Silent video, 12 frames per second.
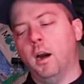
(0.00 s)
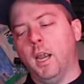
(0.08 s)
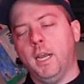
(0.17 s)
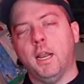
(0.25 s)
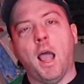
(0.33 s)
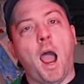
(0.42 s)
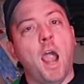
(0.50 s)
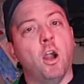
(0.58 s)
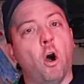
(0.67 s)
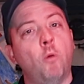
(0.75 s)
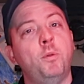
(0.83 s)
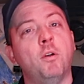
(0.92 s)
Alright,
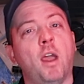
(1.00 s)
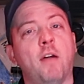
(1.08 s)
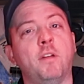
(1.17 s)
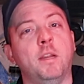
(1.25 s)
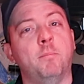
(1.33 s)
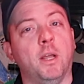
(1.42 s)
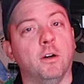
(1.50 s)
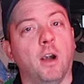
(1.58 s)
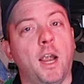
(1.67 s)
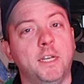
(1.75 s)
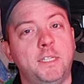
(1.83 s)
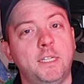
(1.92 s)
I hope you have a
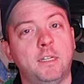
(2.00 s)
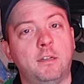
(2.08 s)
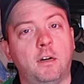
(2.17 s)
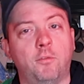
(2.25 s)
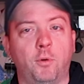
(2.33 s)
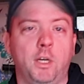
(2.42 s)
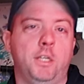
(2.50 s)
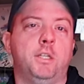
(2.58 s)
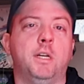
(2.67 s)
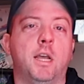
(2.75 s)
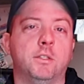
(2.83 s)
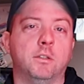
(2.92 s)
better idea of what
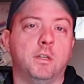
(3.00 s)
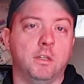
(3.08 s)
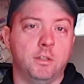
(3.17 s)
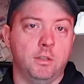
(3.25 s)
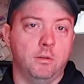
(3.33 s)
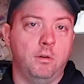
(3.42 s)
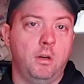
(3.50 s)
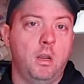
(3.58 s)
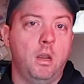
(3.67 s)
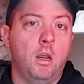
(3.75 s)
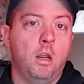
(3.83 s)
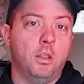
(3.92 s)
each nozzle can do.
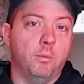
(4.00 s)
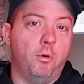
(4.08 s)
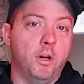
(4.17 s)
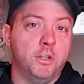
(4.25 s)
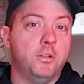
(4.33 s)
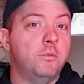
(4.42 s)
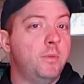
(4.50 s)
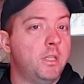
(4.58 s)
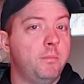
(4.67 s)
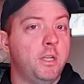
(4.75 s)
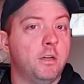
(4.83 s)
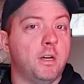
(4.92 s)
The
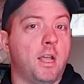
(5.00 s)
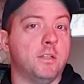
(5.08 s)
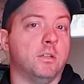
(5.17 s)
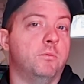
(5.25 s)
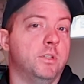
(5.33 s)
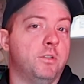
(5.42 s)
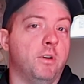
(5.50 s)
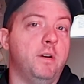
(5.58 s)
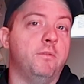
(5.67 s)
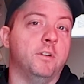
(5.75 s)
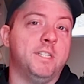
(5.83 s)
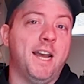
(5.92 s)
0.2mm nozzle was
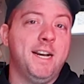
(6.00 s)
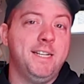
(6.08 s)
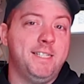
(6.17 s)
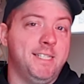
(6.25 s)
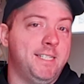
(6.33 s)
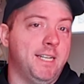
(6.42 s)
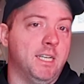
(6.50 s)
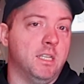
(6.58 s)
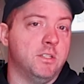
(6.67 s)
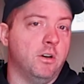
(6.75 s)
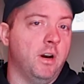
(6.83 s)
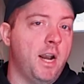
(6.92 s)
great for tiny
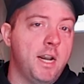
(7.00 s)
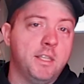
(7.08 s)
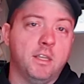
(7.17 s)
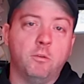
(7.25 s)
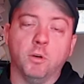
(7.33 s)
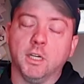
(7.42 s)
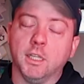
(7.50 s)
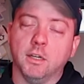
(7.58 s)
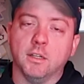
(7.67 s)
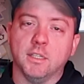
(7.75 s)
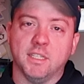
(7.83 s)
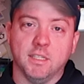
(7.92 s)
details or anything where
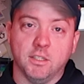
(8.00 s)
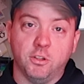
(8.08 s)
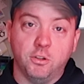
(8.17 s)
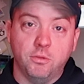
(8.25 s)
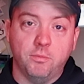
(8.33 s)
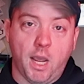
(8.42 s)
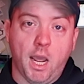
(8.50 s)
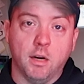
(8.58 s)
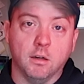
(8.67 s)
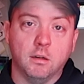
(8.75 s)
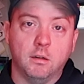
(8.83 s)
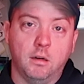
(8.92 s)
clearances do
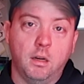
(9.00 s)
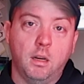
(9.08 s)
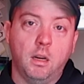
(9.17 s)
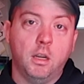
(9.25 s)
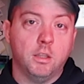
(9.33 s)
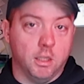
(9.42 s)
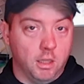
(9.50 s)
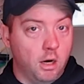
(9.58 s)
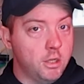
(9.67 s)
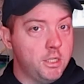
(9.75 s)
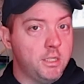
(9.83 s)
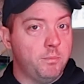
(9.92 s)
matter. The
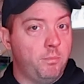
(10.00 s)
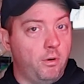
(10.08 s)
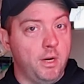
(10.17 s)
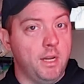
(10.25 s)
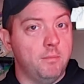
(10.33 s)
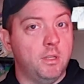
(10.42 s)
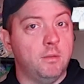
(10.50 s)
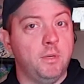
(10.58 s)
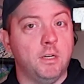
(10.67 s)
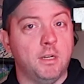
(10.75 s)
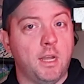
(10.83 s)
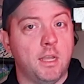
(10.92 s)
largest
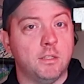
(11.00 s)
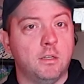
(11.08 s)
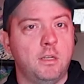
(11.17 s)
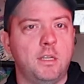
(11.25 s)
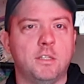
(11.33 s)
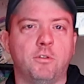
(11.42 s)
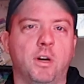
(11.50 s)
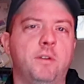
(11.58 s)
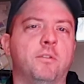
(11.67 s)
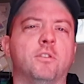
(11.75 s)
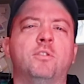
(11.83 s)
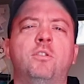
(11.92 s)
0.8mm nozzle is
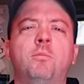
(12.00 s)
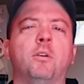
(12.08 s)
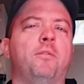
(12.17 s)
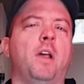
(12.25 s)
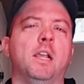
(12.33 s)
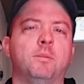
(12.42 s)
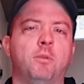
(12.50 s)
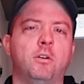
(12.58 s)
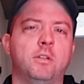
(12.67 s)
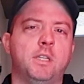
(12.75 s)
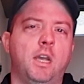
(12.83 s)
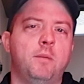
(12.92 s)
great for super fast
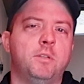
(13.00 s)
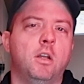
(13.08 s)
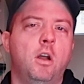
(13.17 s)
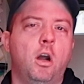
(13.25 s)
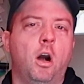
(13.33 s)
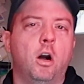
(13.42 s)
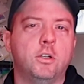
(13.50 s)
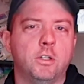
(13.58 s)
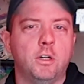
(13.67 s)
prototypes or